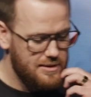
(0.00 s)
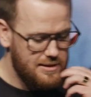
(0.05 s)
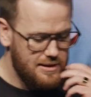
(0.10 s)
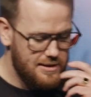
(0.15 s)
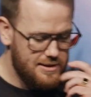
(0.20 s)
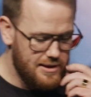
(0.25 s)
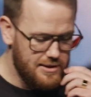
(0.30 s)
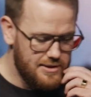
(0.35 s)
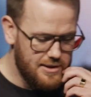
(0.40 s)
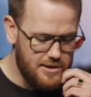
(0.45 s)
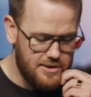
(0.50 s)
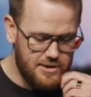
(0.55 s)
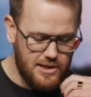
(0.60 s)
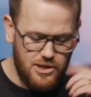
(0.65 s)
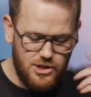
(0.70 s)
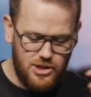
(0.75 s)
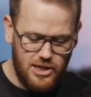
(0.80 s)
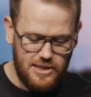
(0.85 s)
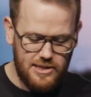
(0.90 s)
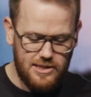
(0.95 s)
It says this,
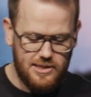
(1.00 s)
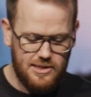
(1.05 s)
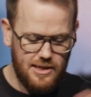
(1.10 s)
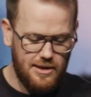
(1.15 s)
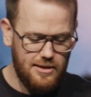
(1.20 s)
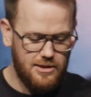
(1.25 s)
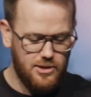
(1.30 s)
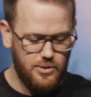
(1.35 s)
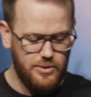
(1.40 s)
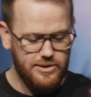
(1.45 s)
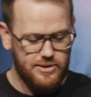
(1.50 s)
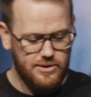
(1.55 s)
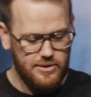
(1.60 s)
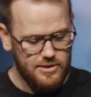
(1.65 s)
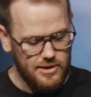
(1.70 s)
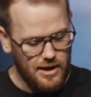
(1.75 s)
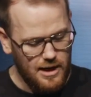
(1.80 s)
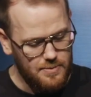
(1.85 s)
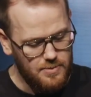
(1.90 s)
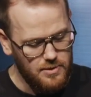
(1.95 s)
then Jesus said to his
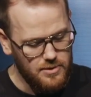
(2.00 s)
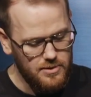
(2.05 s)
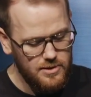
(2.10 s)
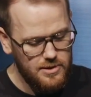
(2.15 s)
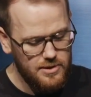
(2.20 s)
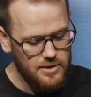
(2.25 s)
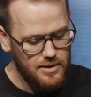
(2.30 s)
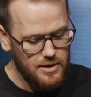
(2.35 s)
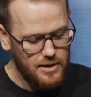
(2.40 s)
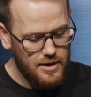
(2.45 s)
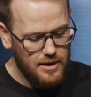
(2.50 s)
disciples,